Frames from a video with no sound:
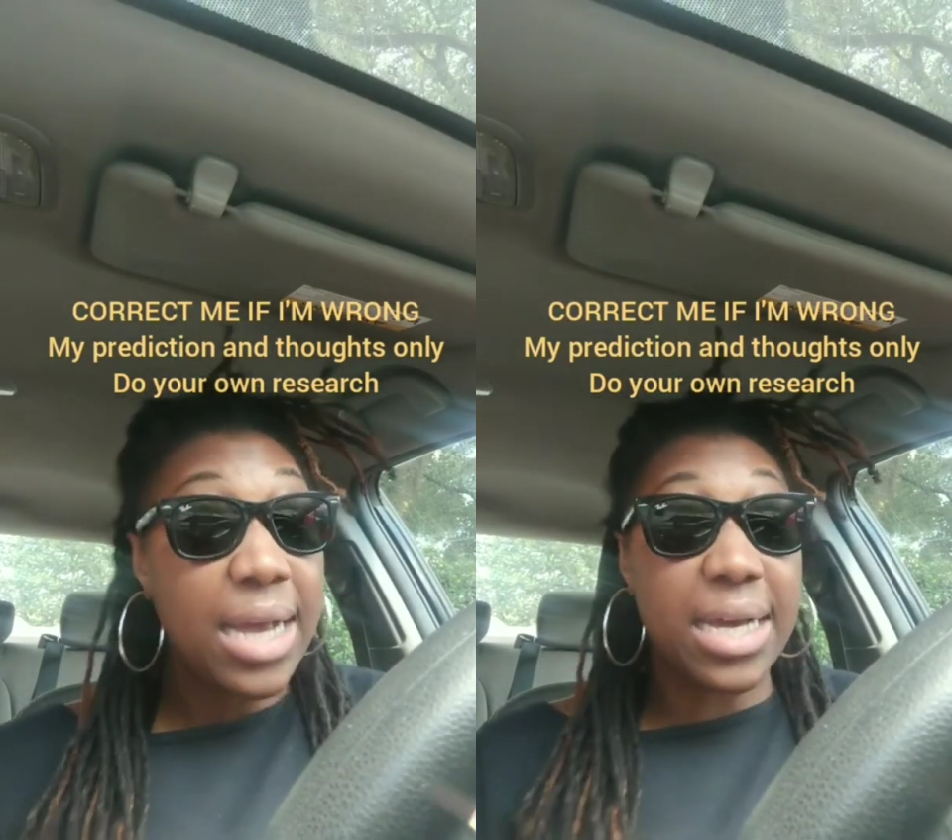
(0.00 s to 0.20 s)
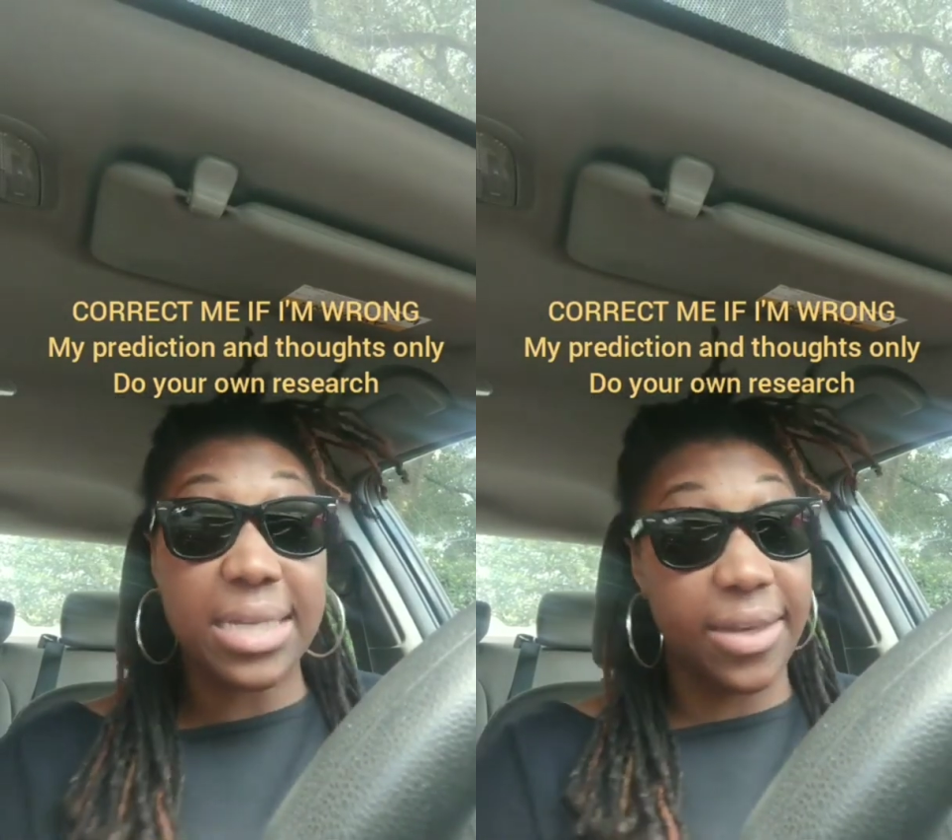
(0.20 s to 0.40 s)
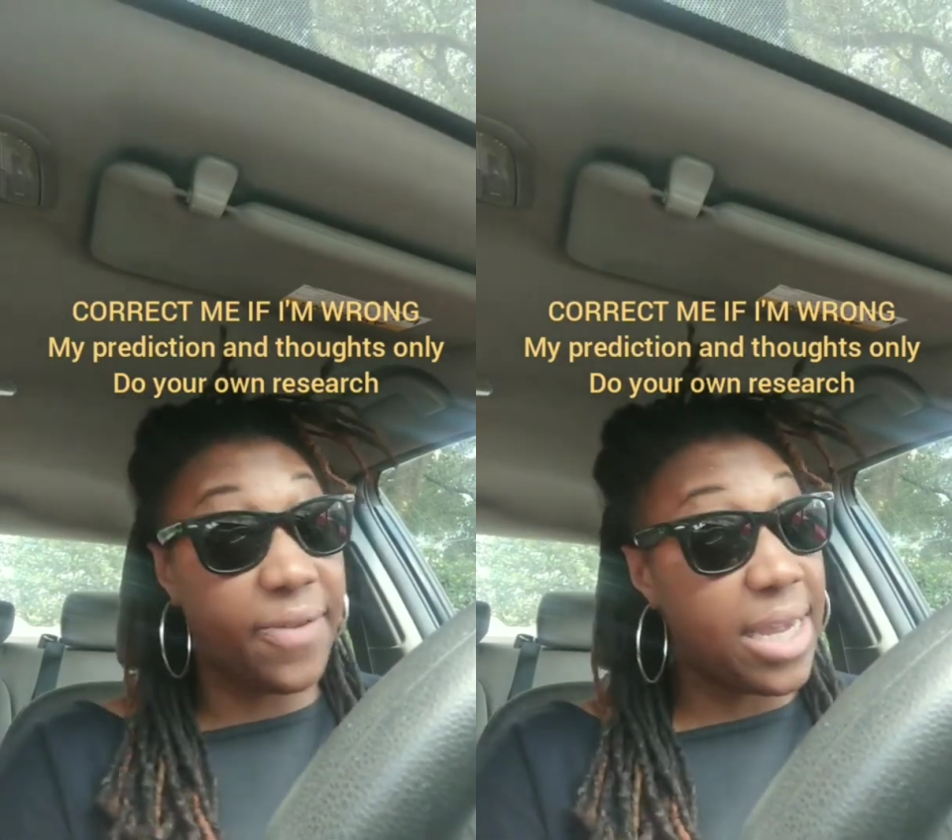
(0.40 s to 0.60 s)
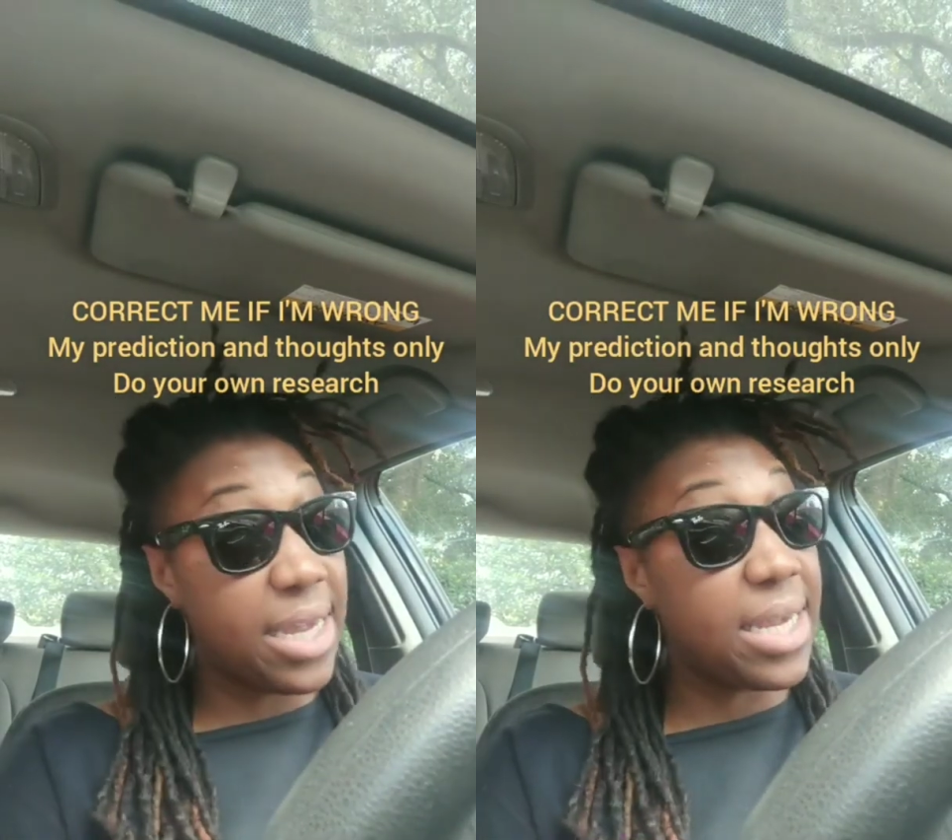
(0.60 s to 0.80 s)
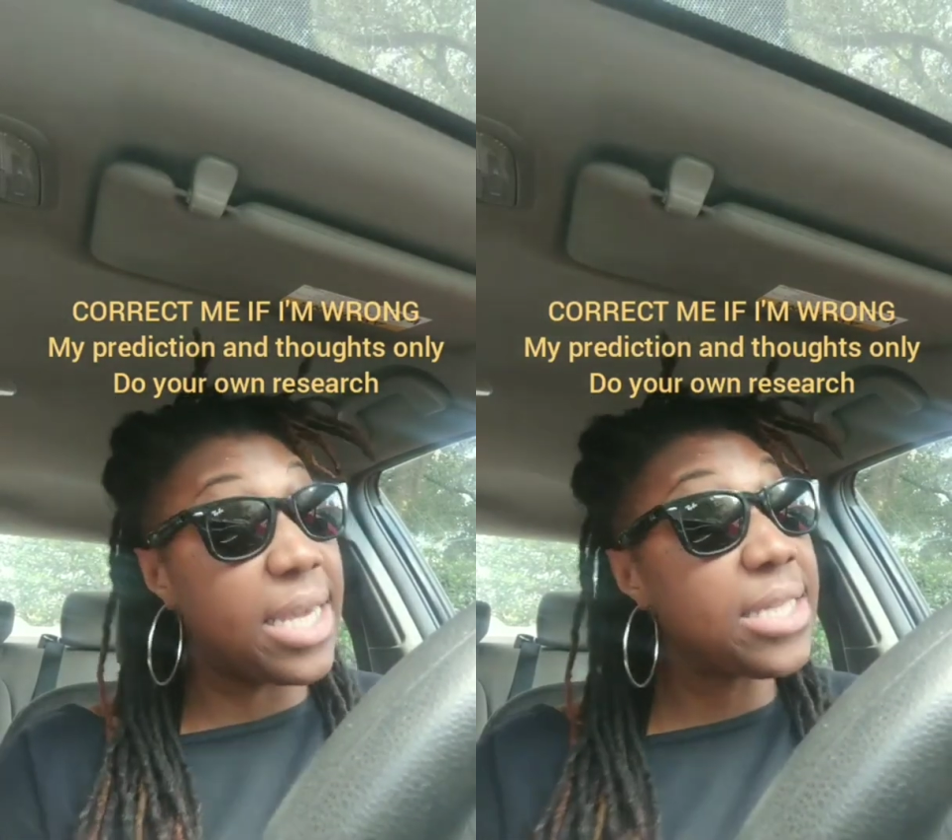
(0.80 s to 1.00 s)
Because if
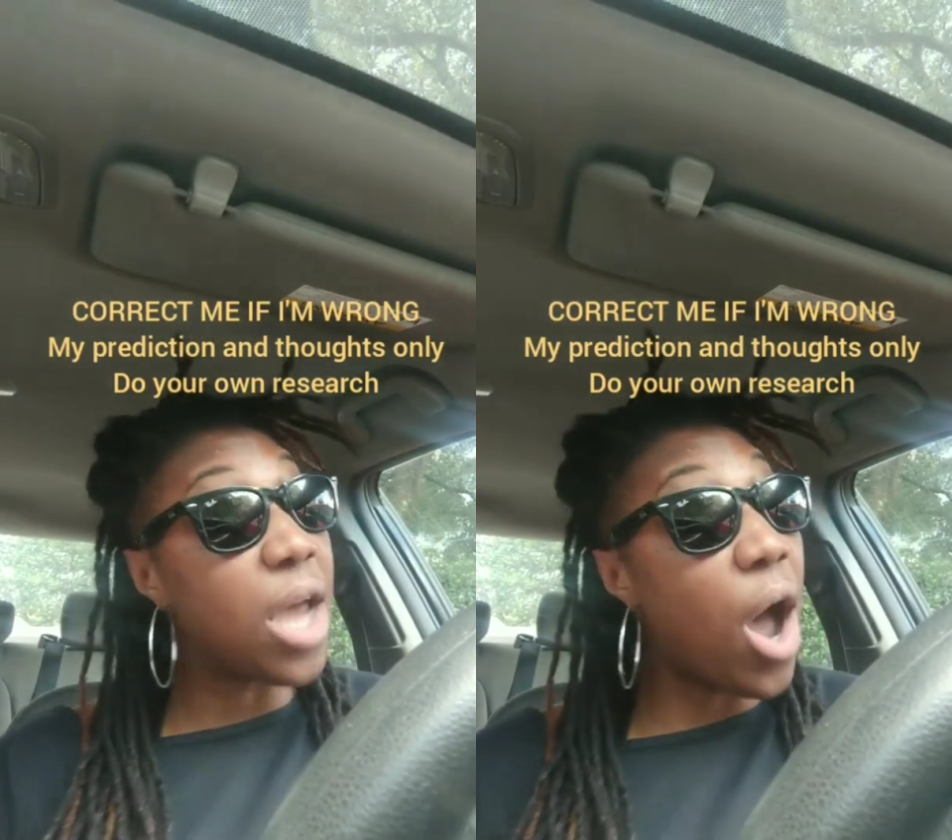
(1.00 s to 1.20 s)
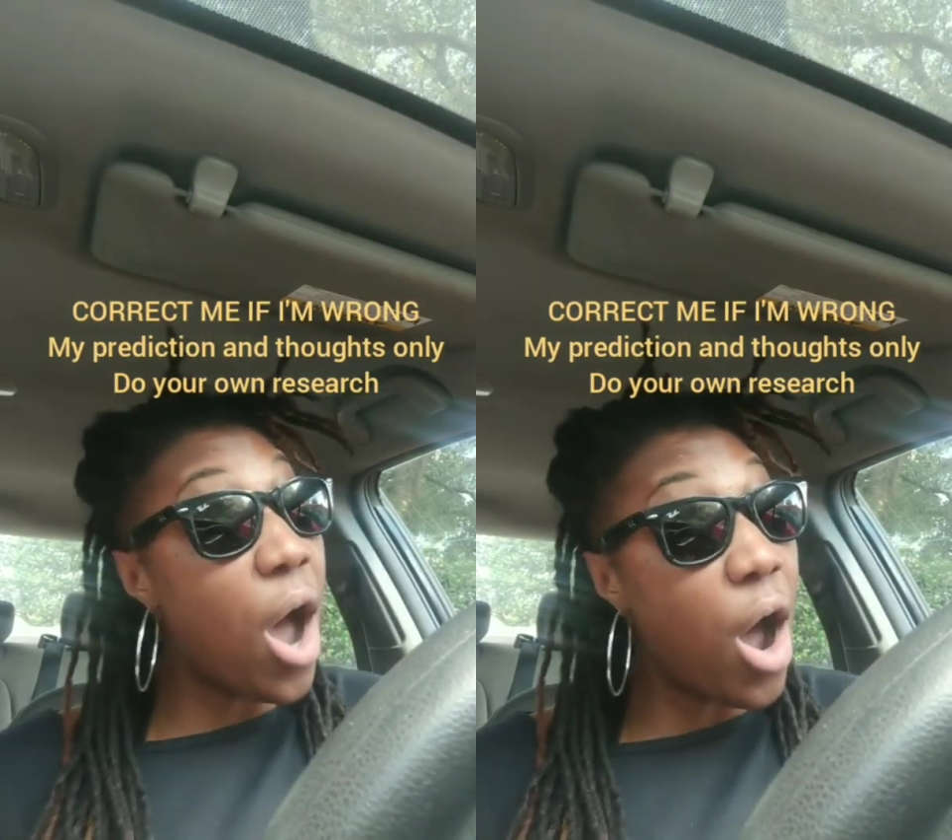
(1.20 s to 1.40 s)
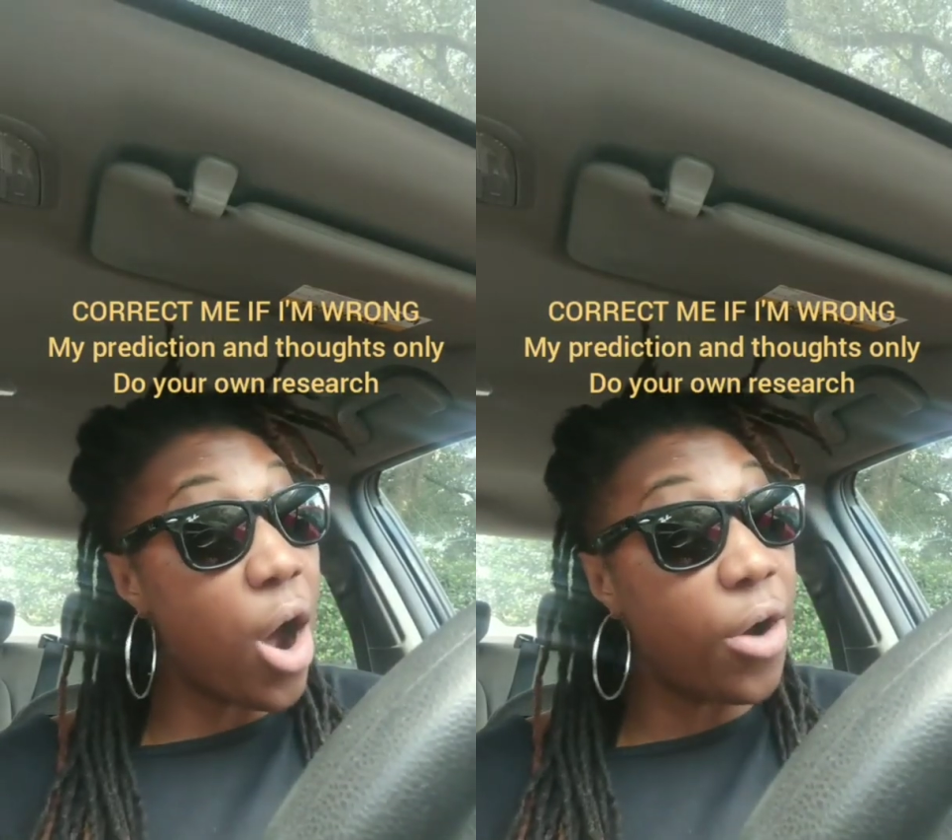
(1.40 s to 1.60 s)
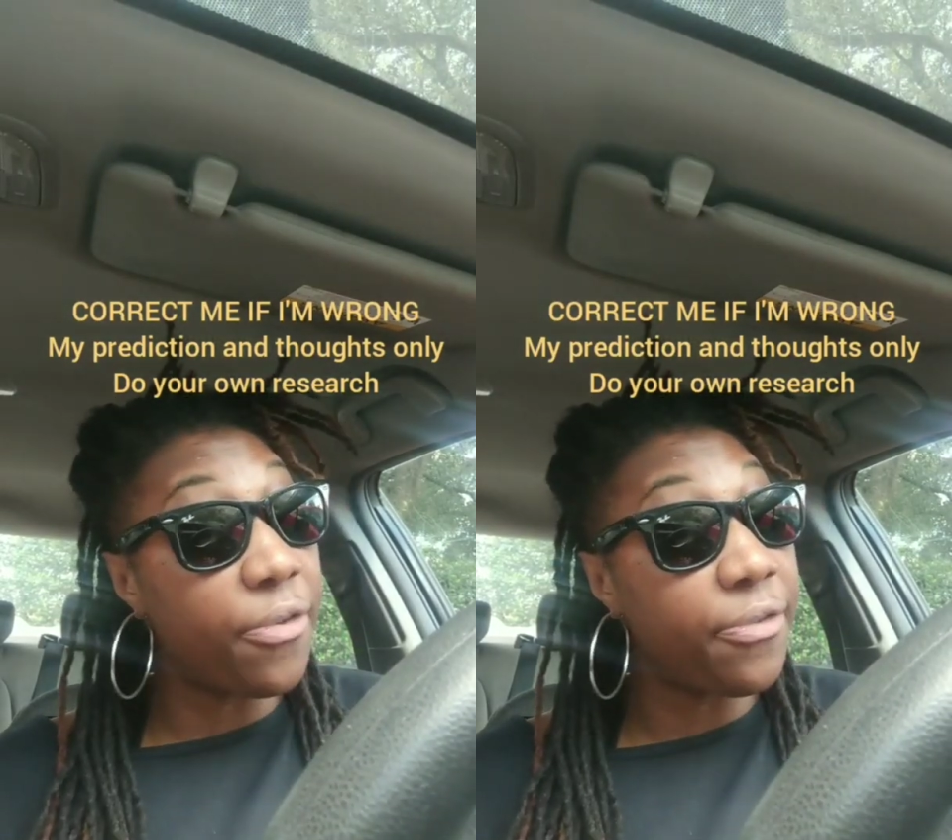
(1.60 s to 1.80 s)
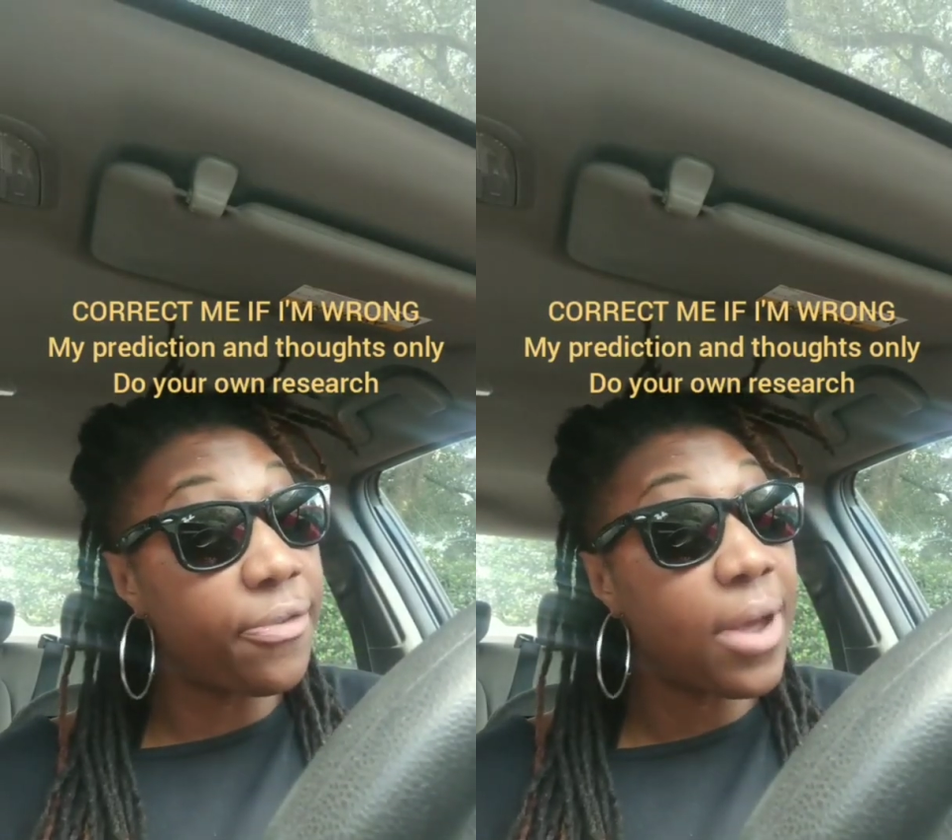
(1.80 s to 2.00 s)
he gets
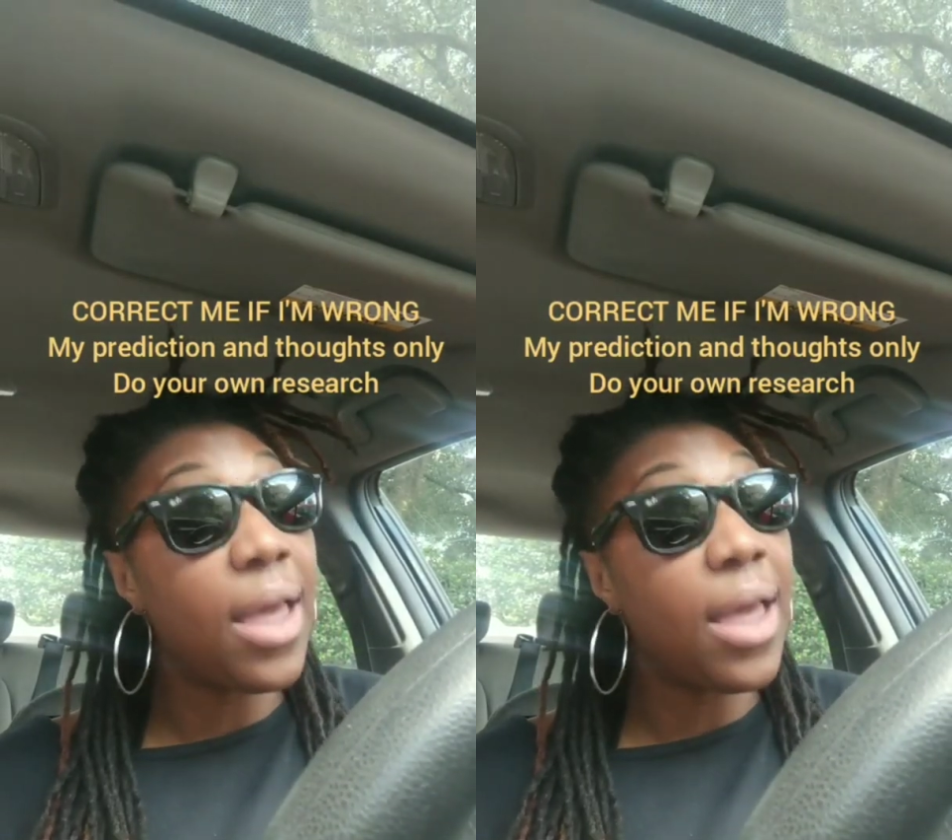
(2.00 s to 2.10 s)
off,